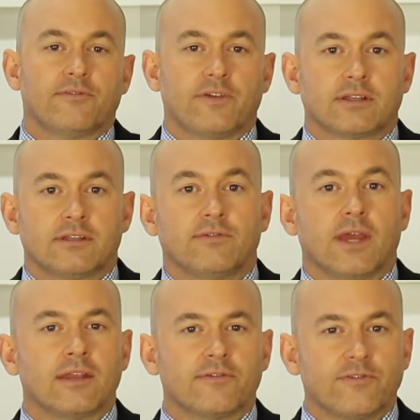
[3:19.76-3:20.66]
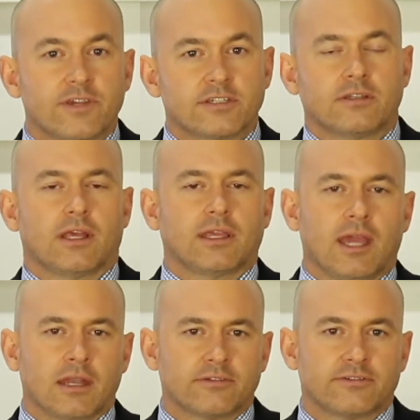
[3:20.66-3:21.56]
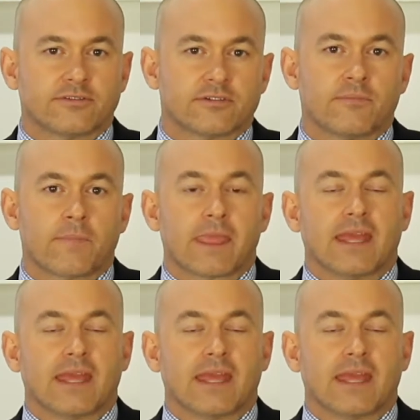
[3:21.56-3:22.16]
effective and efficient accounting system